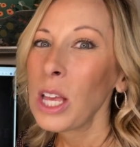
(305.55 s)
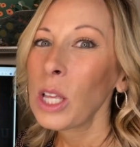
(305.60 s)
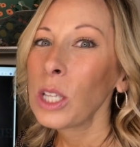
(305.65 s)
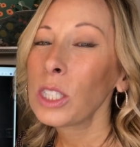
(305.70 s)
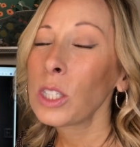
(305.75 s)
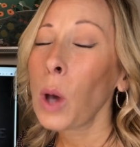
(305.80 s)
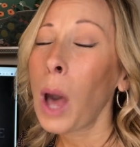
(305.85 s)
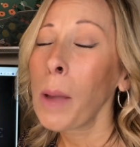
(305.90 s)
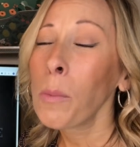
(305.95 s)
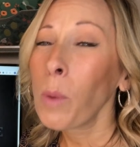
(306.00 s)

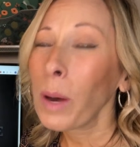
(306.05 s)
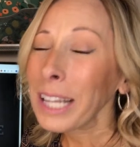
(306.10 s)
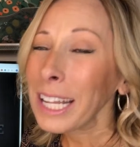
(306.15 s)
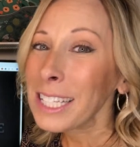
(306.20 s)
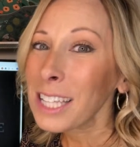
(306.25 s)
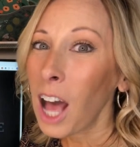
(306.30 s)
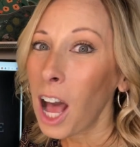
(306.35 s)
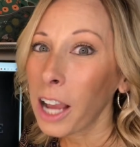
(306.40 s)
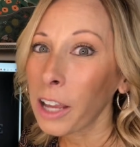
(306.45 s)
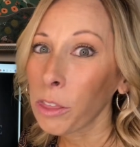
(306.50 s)
So I want
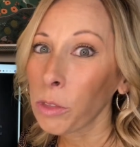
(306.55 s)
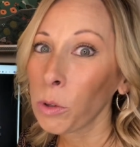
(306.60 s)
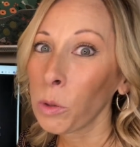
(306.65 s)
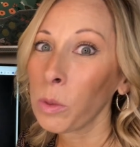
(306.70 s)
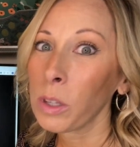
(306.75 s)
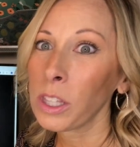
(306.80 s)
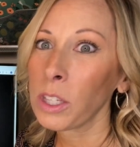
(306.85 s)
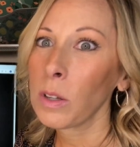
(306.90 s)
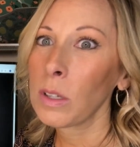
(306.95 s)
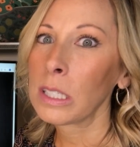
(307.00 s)
to talk through
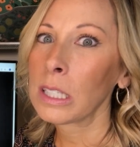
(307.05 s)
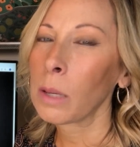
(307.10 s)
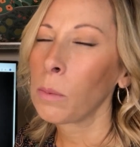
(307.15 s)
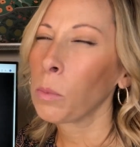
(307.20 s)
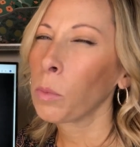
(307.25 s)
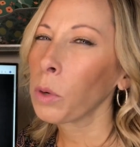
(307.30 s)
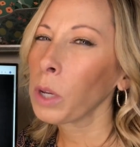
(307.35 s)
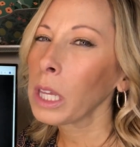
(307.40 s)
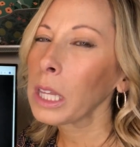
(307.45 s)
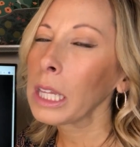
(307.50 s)
with you
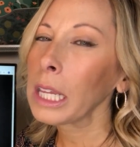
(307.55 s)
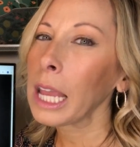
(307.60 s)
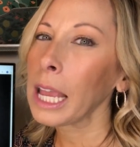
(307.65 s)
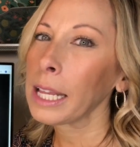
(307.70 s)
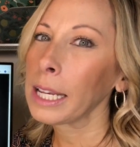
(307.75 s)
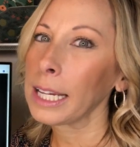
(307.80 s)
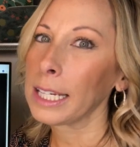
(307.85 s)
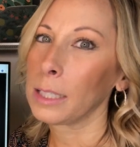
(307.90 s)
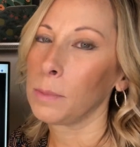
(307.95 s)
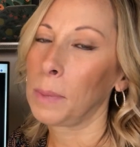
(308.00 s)
some really
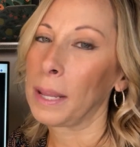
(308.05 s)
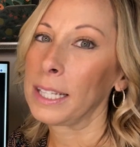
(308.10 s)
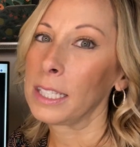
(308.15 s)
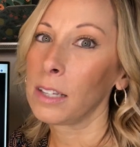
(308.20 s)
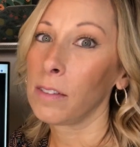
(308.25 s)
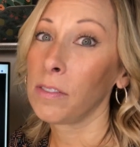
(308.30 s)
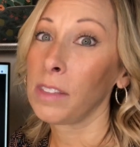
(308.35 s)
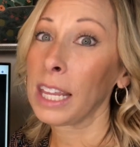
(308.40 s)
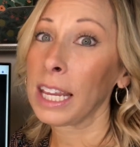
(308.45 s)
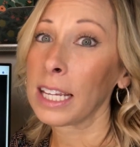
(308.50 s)

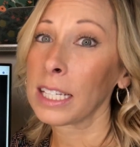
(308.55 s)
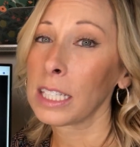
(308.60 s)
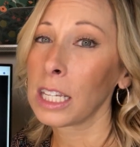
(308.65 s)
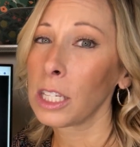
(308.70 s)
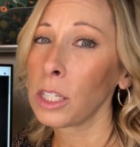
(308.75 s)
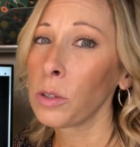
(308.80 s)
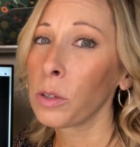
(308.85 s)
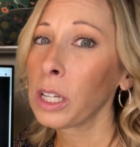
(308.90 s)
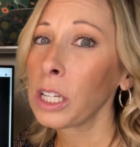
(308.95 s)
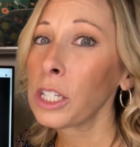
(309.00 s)
inexpensive things
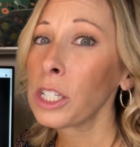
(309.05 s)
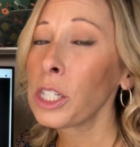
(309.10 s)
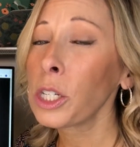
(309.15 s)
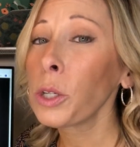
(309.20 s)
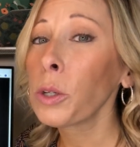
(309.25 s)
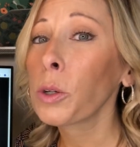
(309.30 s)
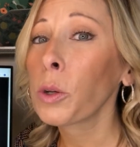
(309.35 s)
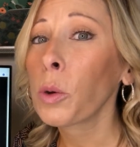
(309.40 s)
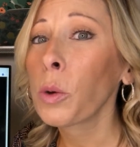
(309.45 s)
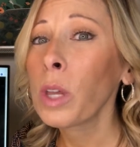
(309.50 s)
that you can
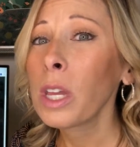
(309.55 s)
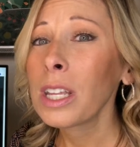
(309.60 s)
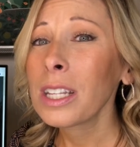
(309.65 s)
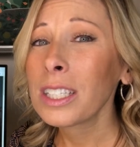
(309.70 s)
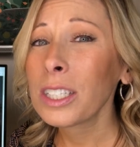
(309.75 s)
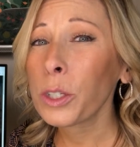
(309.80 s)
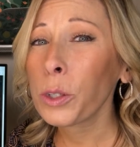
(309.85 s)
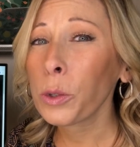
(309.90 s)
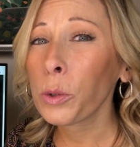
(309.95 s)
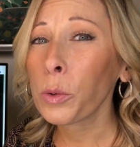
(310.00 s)
do
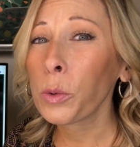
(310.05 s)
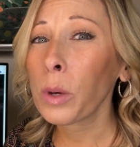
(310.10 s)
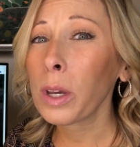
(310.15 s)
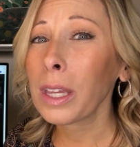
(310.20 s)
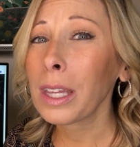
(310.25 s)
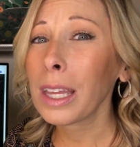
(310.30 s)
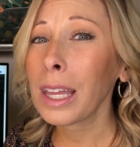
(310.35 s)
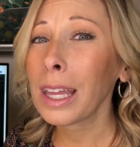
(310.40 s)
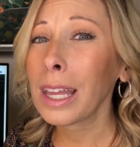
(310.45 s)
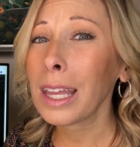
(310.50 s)
to
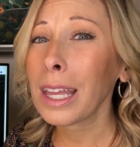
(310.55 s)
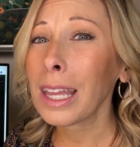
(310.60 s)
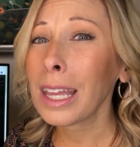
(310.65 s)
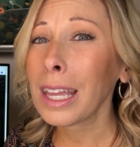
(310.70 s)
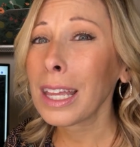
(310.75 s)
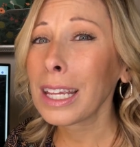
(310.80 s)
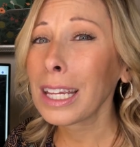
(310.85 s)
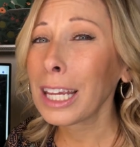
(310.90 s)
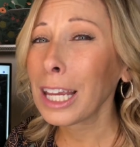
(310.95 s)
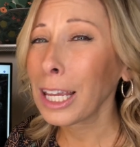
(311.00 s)

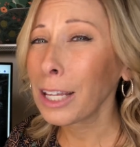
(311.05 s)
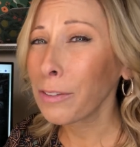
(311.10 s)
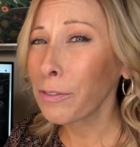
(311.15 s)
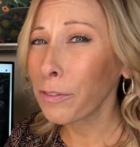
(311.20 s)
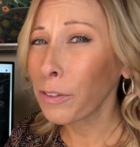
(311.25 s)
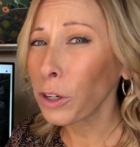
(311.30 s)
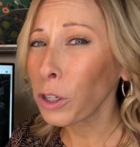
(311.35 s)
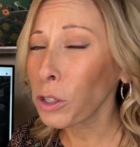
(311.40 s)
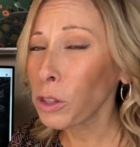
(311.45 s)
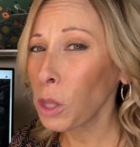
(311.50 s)

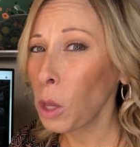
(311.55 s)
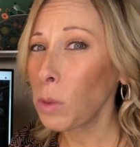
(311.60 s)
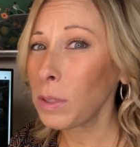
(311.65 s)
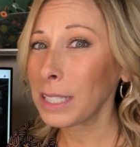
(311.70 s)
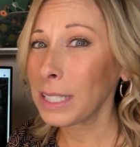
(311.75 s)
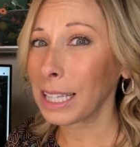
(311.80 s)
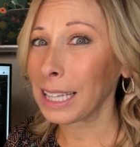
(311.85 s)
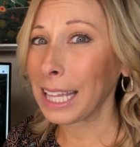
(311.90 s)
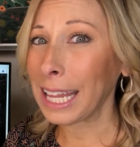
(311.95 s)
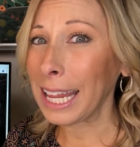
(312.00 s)
convert
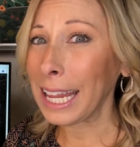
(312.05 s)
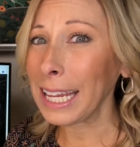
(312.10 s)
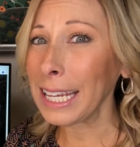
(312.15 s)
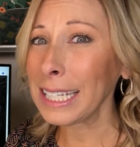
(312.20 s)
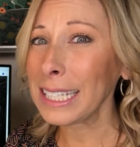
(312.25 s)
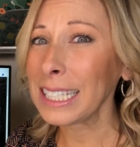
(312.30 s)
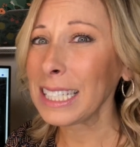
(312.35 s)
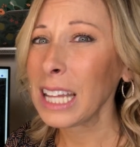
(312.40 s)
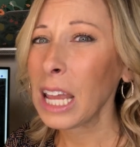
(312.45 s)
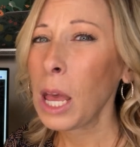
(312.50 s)
those
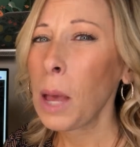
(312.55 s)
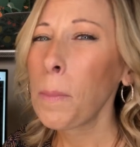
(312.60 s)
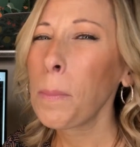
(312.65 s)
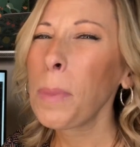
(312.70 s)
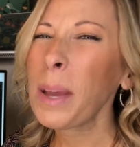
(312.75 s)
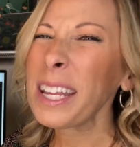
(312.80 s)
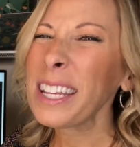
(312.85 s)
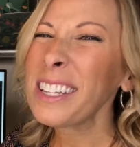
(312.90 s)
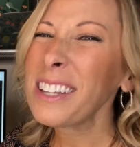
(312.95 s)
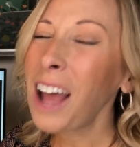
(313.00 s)
leads,
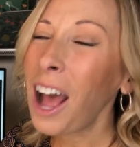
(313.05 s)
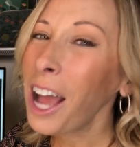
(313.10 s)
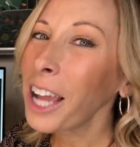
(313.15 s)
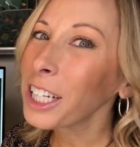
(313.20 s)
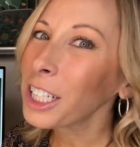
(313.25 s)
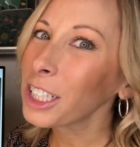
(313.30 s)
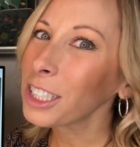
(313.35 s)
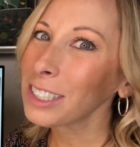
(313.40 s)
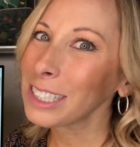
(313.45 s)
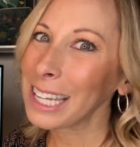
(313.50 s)
but
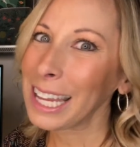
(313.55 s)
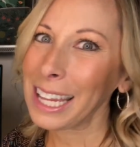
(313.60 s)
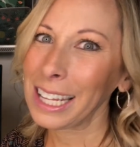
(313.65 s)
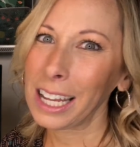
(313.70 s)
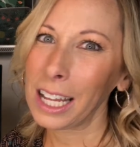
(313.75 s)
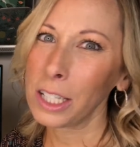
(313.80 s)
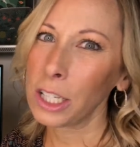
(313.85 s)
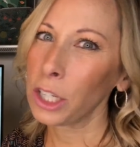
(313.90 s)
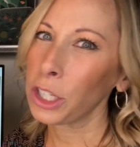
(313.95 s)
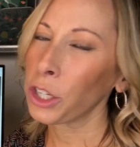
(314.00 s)
not create
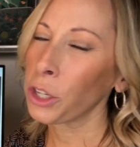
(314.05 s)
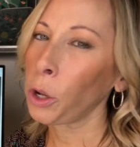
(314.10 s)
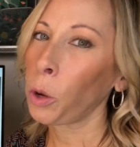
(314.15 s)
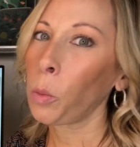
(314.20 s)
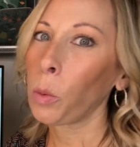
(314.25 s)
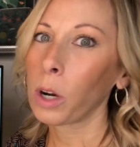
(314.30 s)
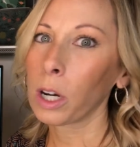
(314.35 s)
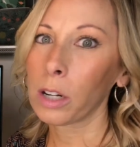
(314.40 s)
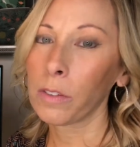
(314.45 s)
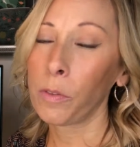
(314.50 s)
additional
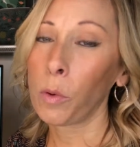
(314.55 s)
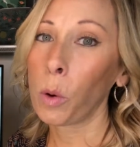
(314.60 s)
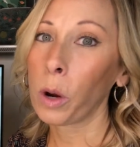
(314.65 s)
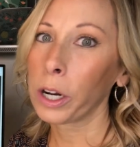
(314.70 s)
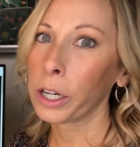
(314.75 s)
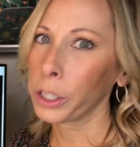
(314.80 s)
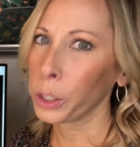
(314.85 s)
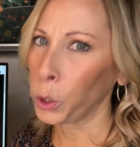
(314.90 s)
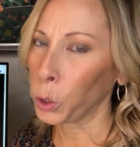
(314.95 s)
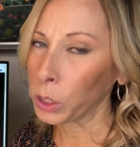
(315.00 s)
work
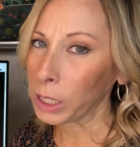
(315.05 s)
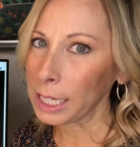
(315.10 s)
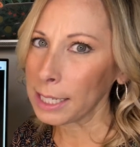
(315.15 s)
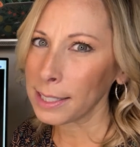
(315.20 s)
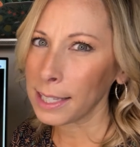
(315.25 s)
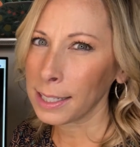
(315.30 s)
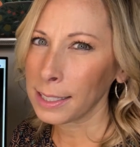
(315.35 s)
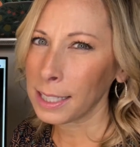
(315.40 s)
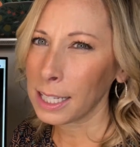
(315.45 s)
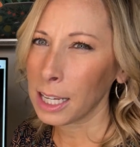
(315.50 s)
for your
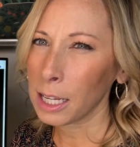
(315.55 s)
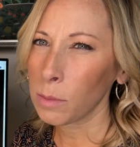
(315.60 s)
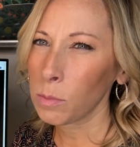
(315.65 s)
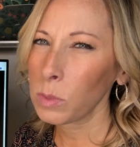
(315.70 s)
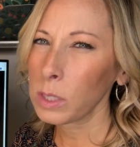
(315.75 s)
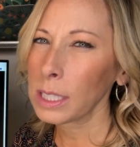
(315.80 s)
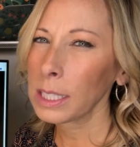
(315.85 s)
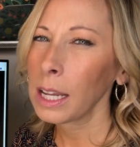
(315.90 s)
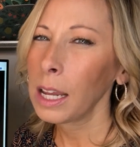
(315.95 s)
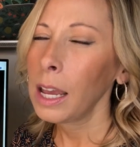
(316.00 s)
leasing
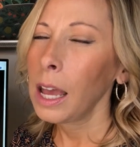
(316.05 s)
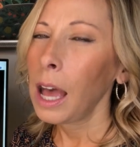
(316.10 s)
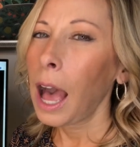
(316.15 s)
teams.